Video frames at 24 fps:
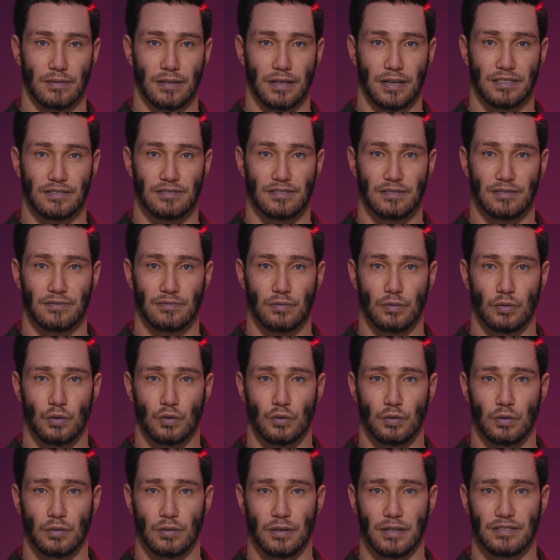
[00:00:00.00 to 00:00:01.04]
It's,
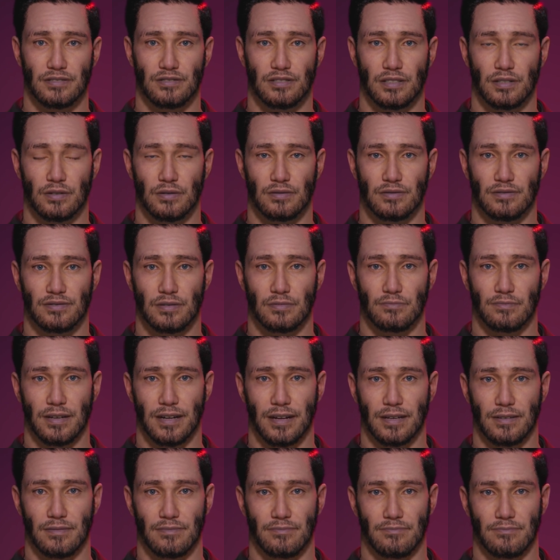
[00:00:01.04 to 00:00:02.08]
who do we choose to
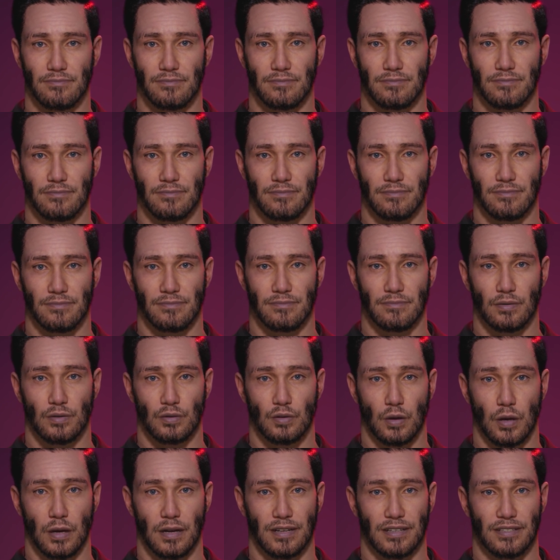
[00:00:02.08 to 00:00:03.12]
be? Who
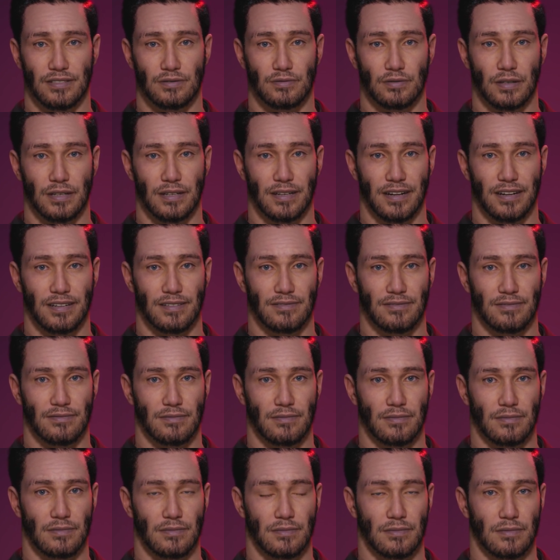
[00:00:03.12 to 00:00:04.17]
are you really?
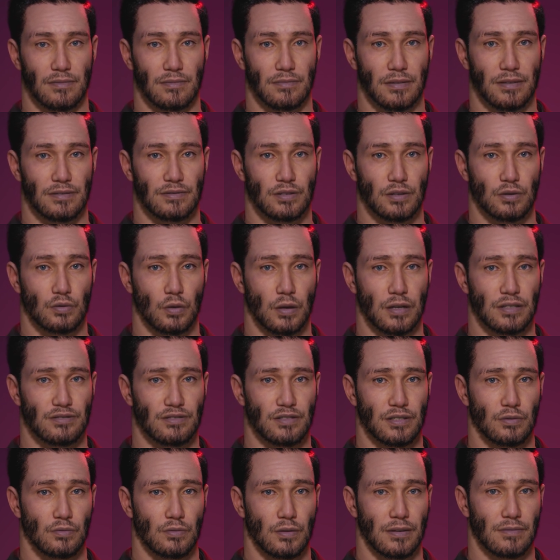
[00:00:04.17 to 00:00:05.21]
It's a
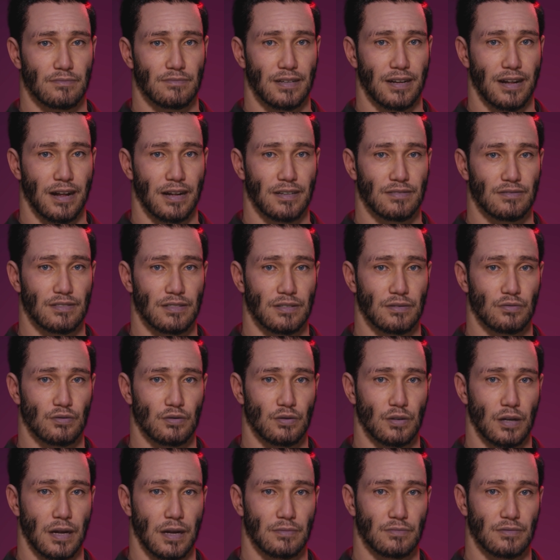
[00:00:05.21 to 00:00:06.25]
question we've been asking
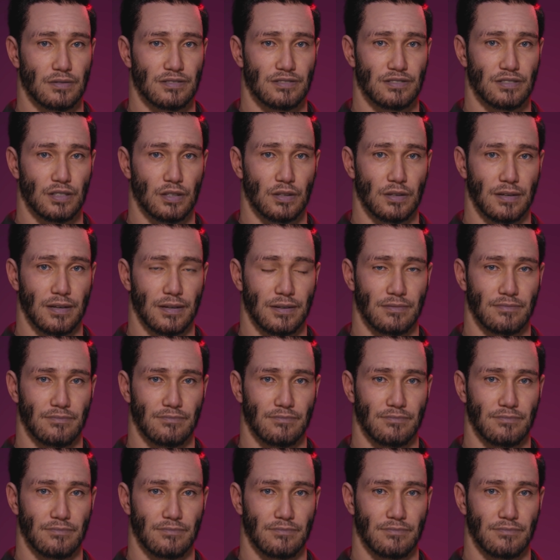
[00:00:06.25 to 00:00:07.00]
throughout this journey.